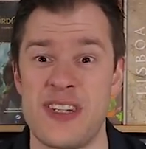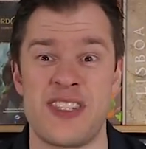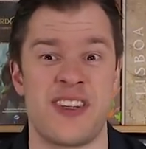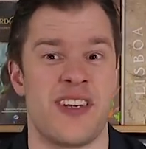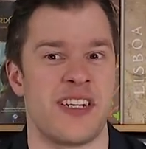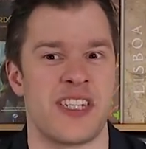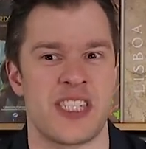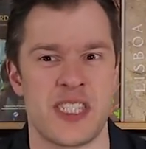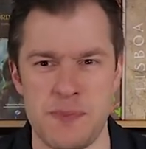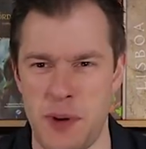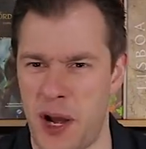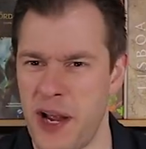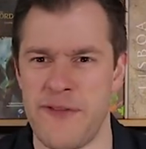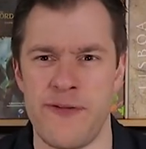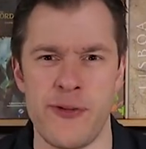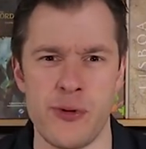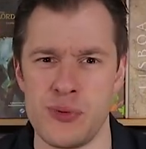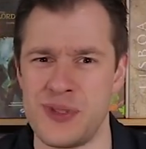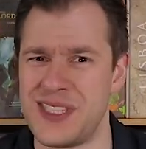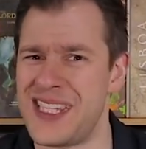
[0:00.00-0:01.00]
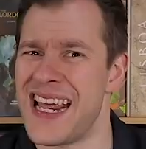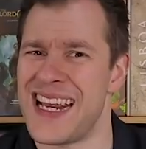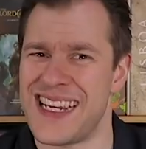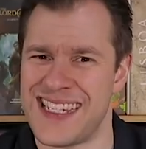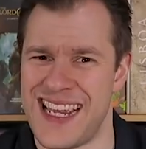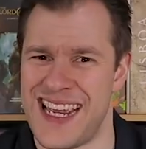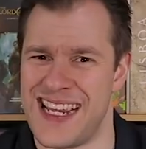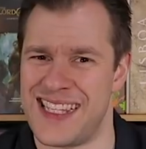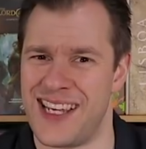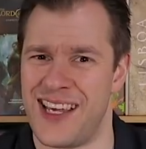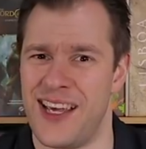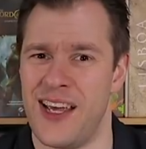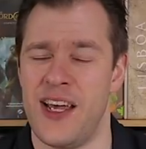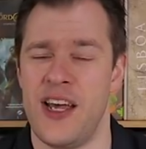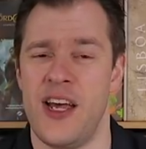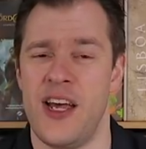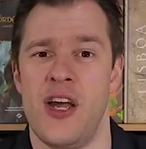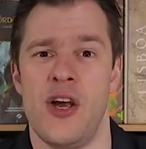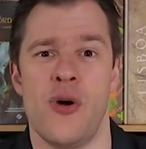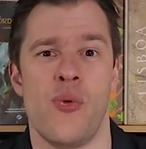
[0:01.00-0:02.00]
It's like Spyfall Dixit,
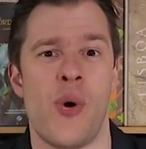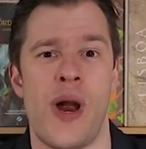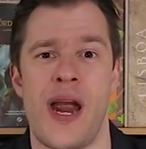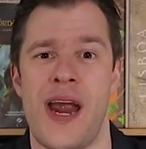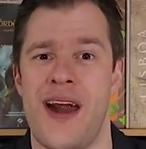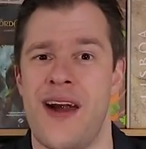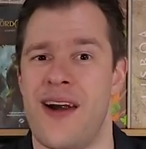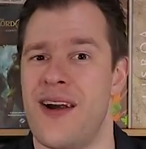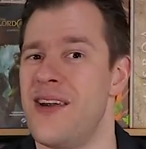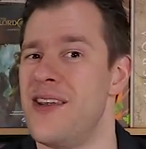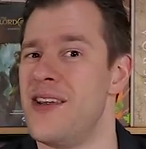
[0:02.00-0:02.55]
where,